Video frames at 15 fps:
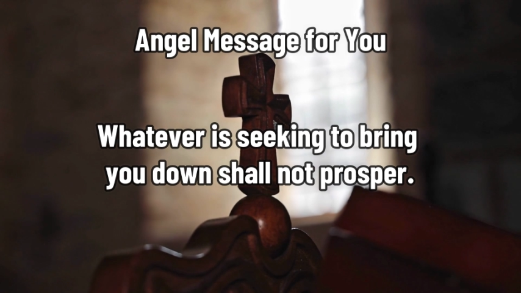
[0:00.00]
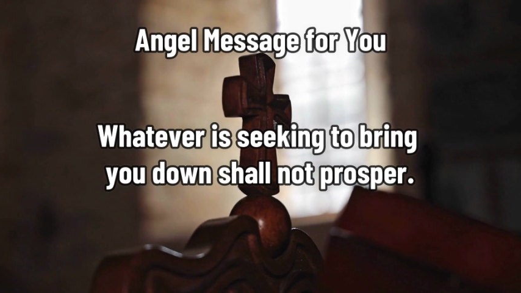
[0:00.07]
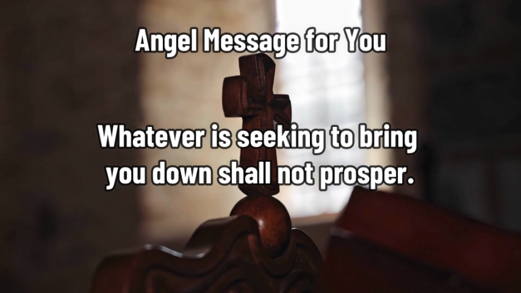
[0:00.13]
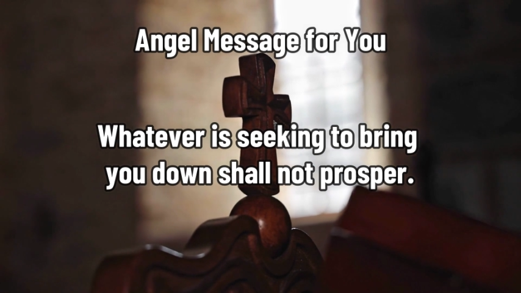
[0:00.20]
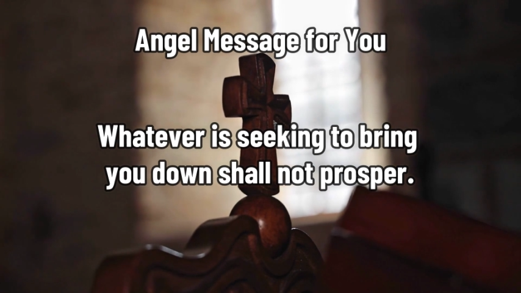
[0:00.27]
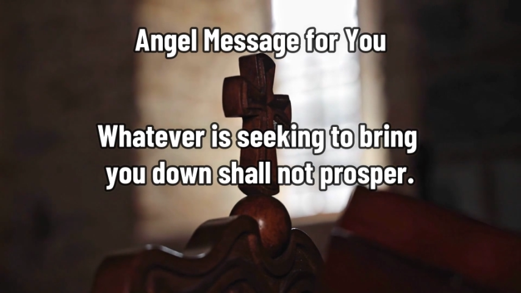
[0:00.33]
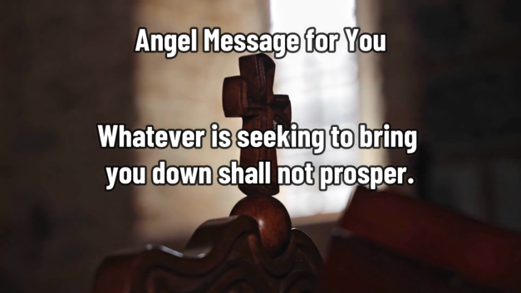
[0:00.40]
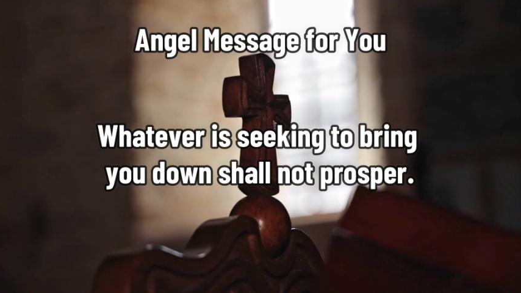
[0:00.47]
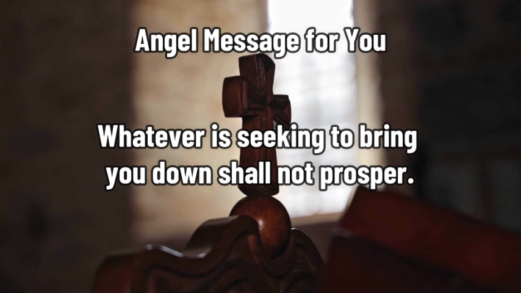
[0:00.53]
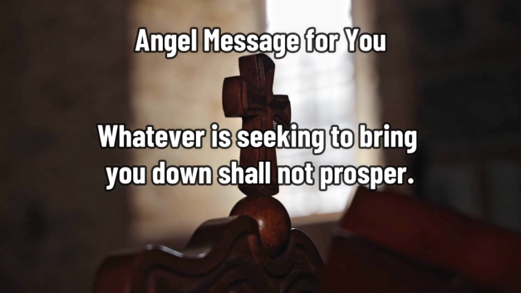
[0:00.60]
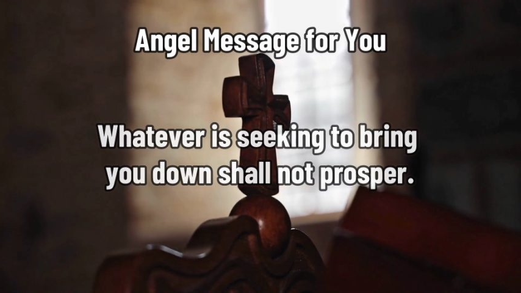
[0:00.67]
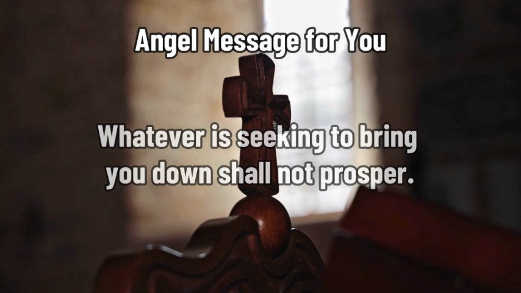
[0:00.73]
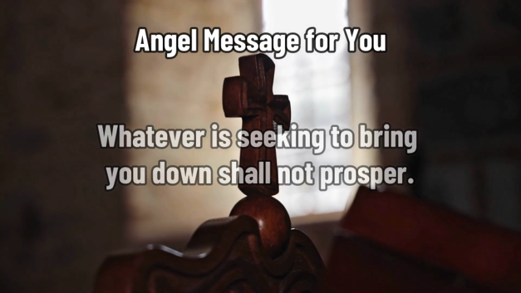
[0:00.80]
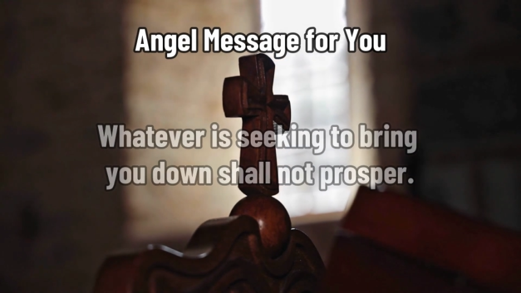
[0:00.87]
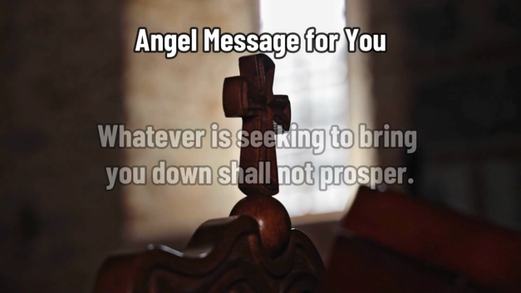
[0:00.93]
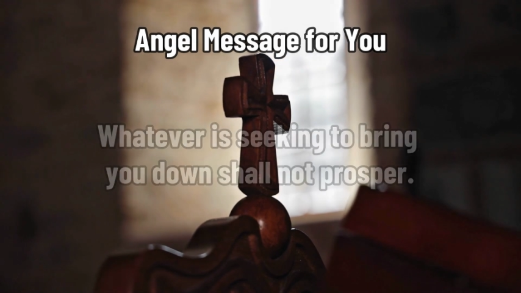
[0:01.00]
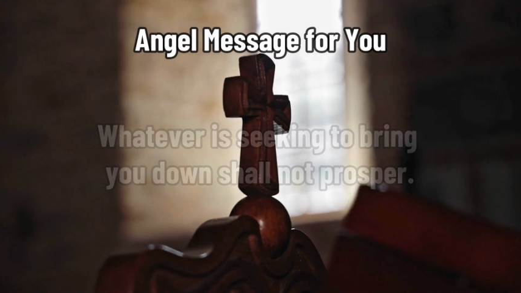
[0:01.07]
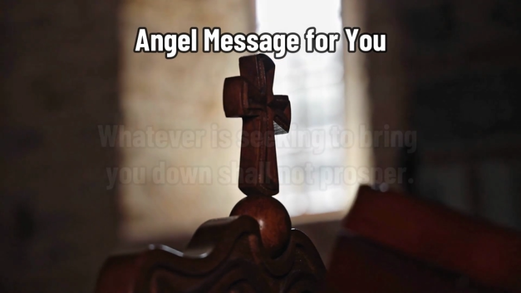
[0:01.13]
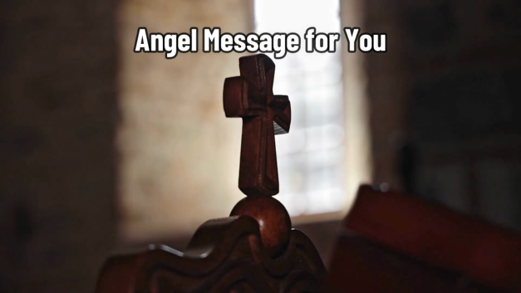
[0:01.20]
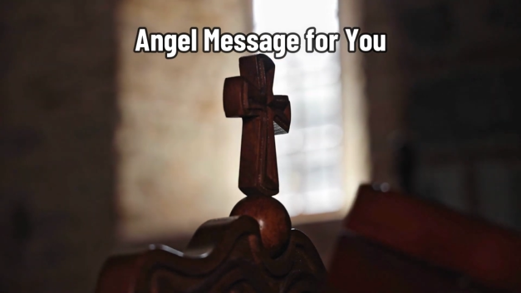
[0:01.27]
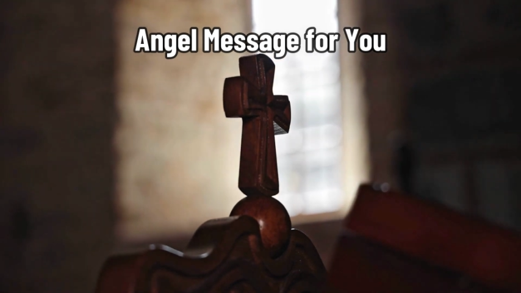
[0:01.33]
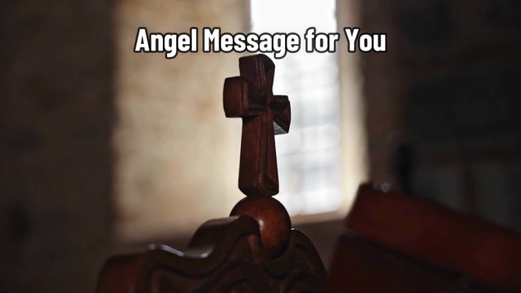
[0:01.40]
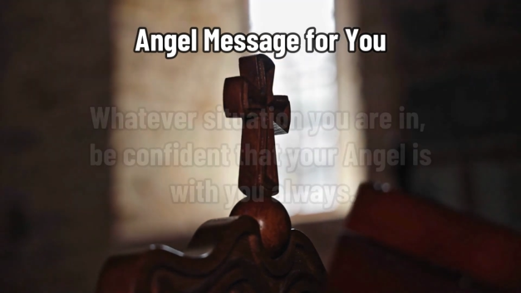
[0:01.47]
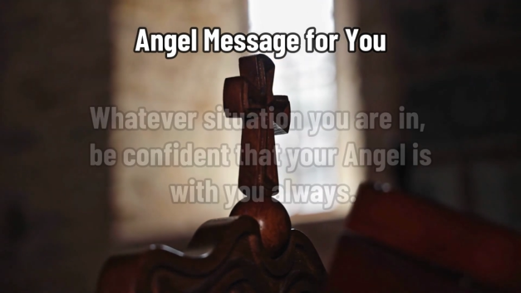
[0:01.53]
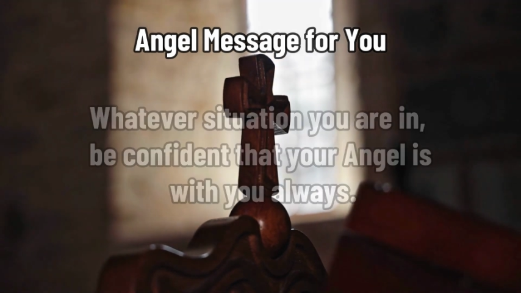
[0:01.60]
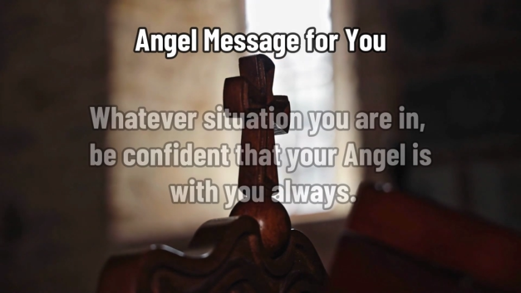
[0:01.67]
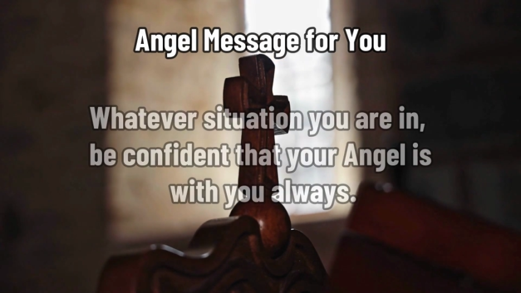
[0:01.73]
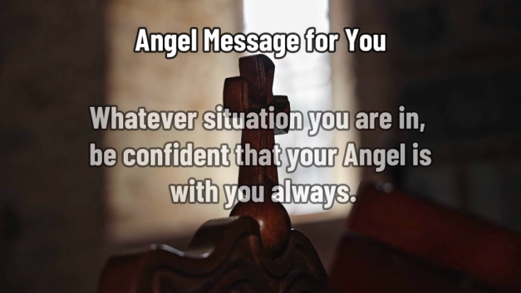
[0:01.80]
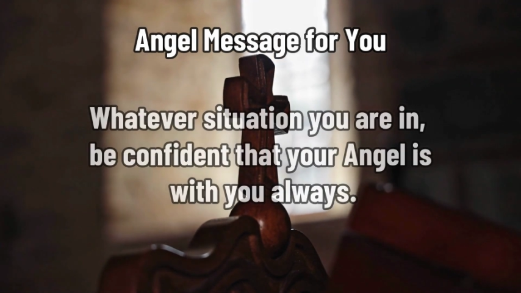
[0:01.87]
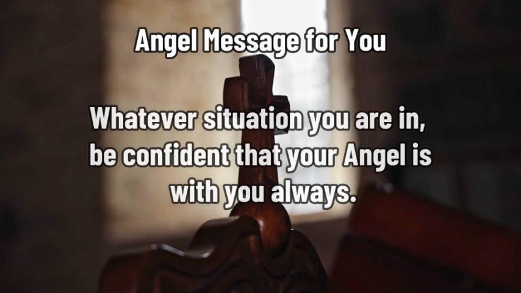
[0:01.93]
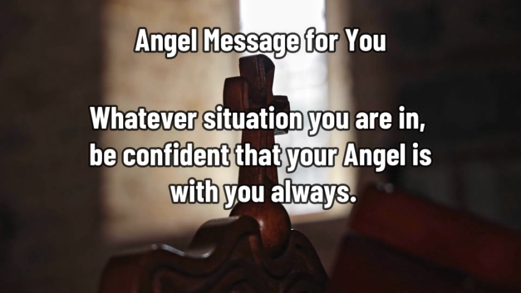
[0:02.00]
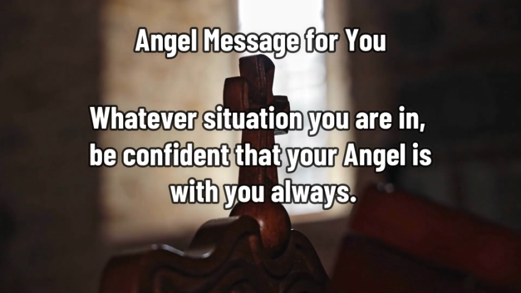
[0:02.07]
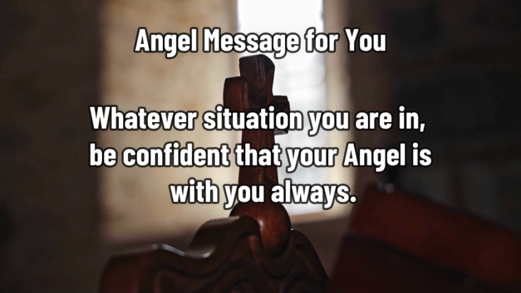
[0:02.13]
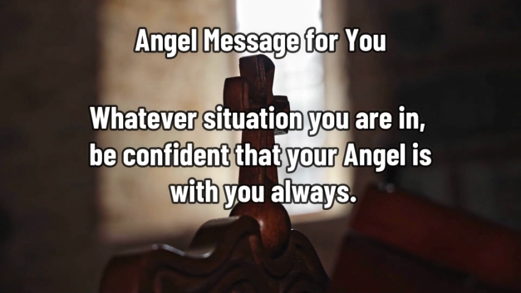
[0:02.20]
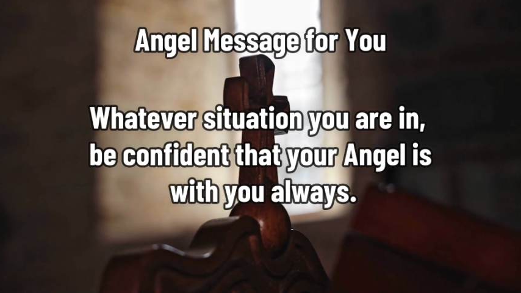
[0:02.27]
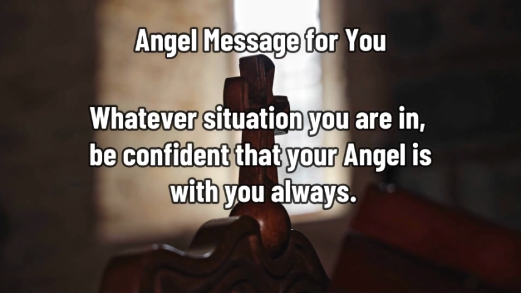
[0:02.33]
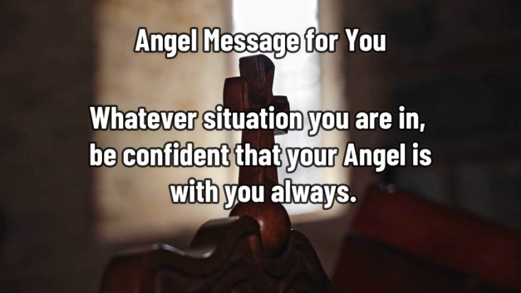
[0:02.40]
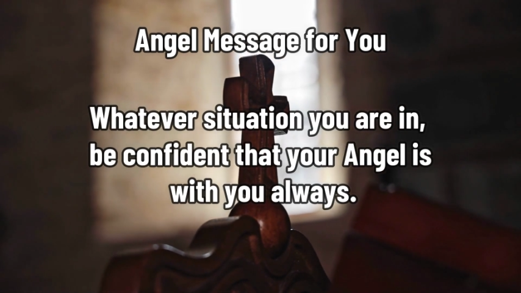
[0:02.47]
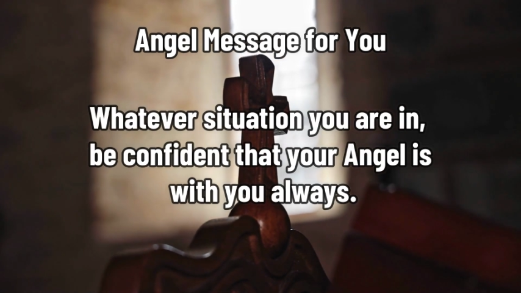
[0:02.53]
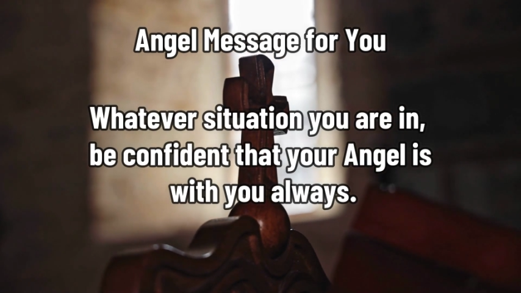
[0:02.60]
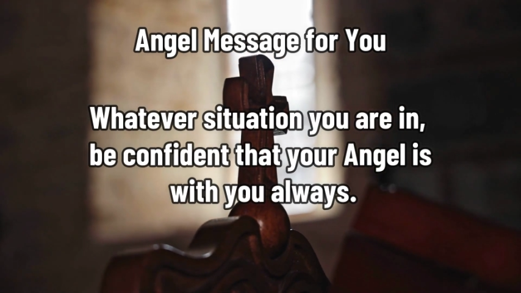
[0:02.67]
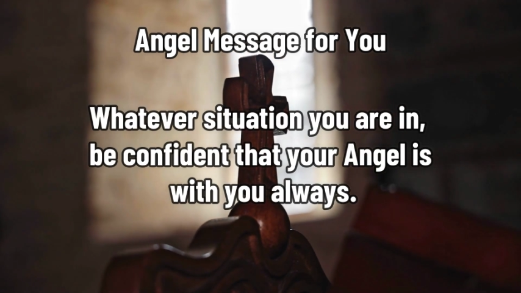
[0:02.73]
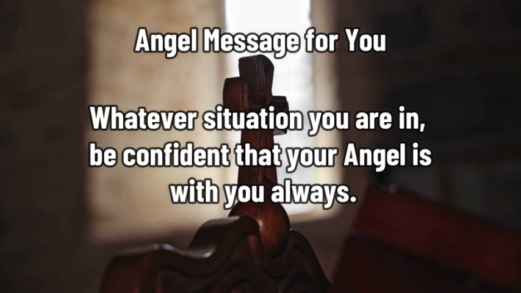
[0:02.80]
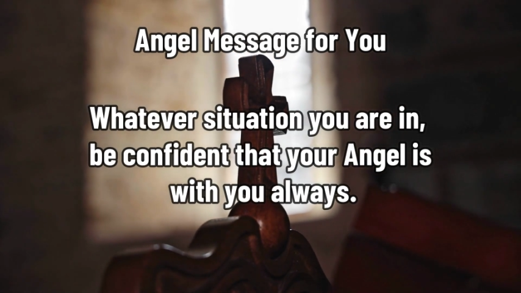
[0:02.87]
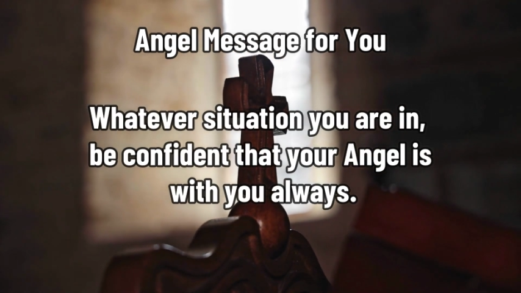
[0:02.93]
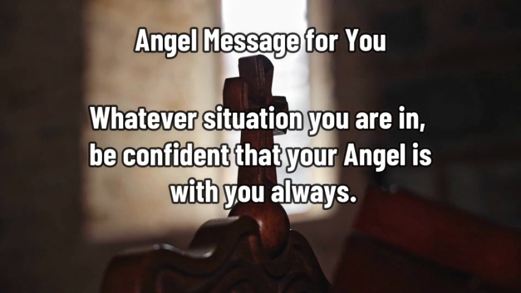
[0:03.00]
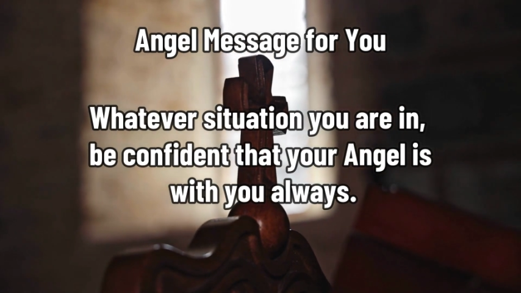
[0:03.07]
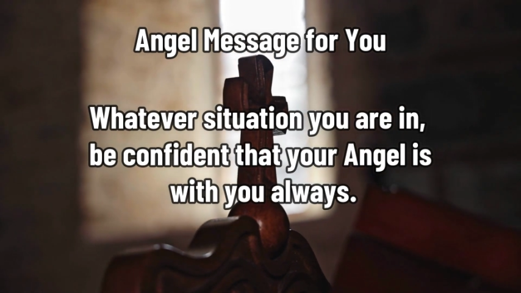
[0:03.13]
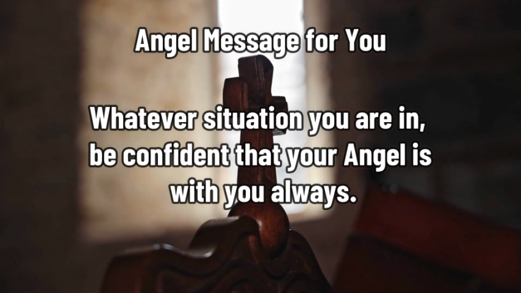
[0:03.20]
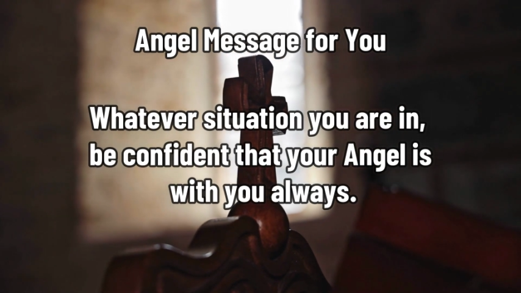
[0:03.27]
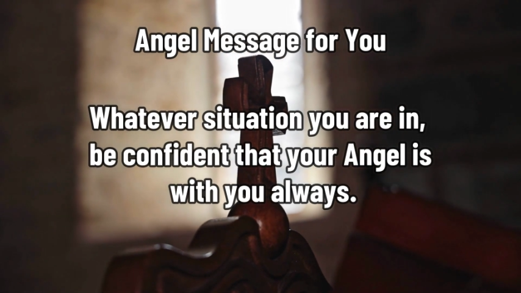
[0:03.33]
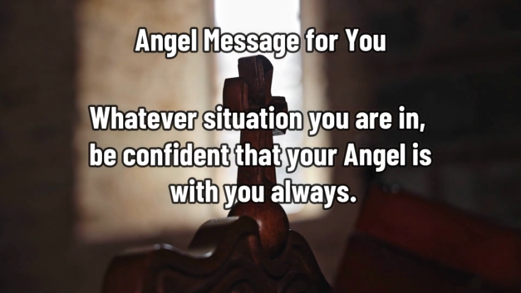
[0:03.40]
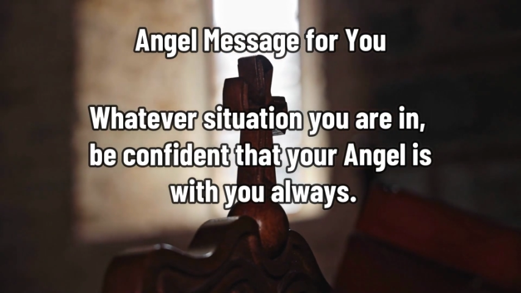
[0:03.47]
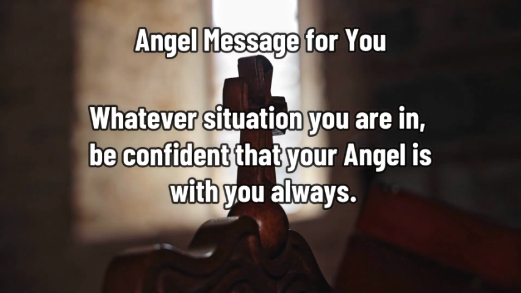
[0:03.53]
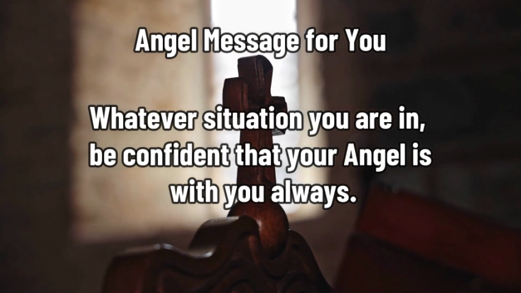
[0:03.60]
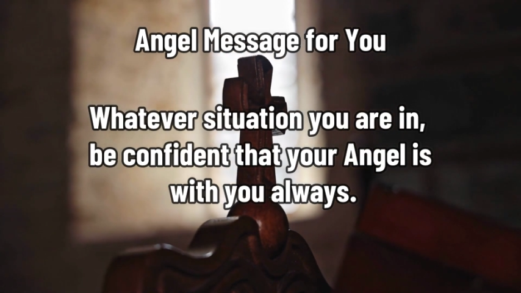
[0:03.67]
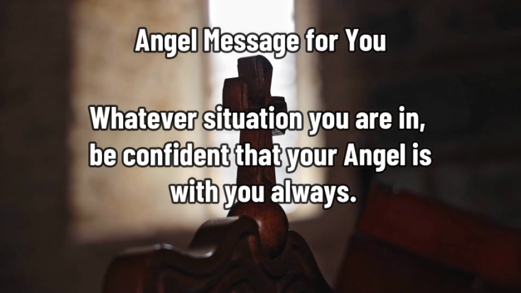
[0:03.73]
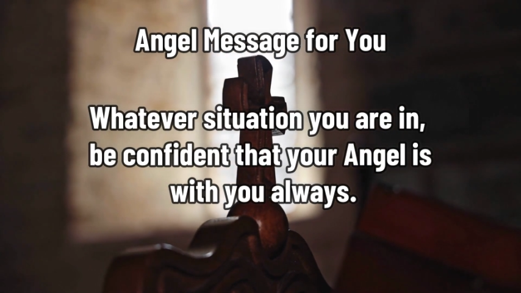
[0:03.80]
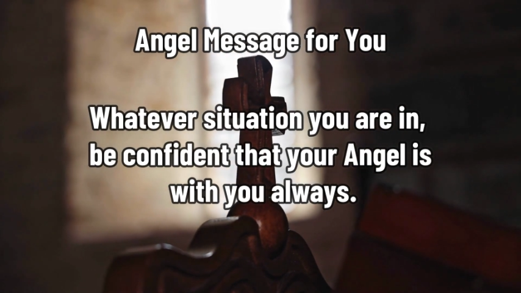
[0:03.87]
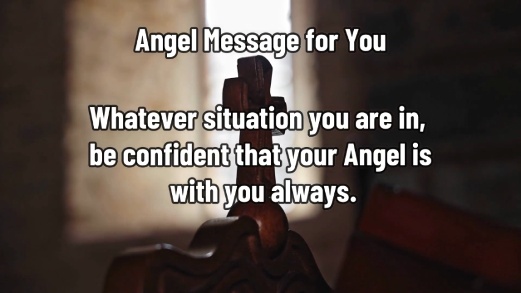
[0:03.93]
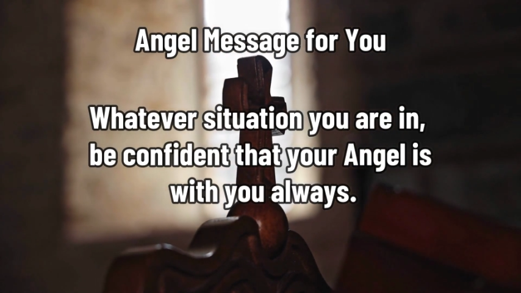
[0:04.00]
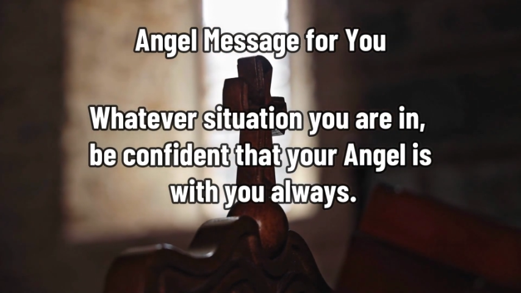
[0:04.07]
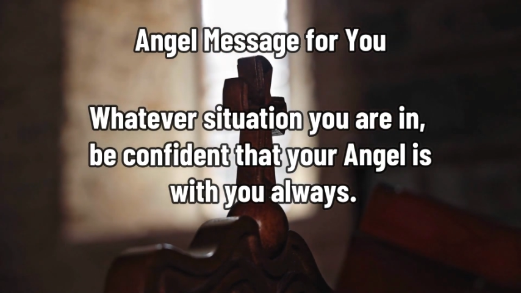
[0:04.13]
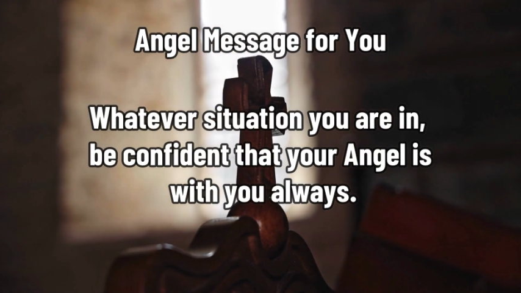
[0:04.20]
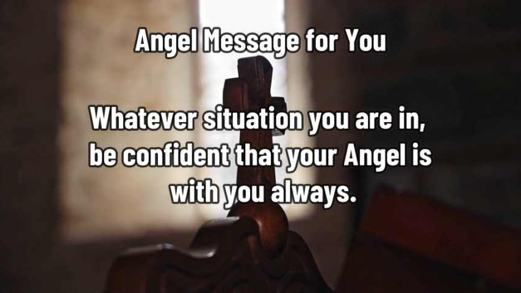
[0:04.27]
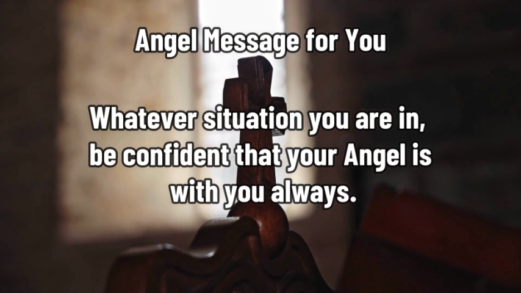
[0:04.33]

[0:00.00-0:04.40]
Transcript: Nobody's mouth can be seen.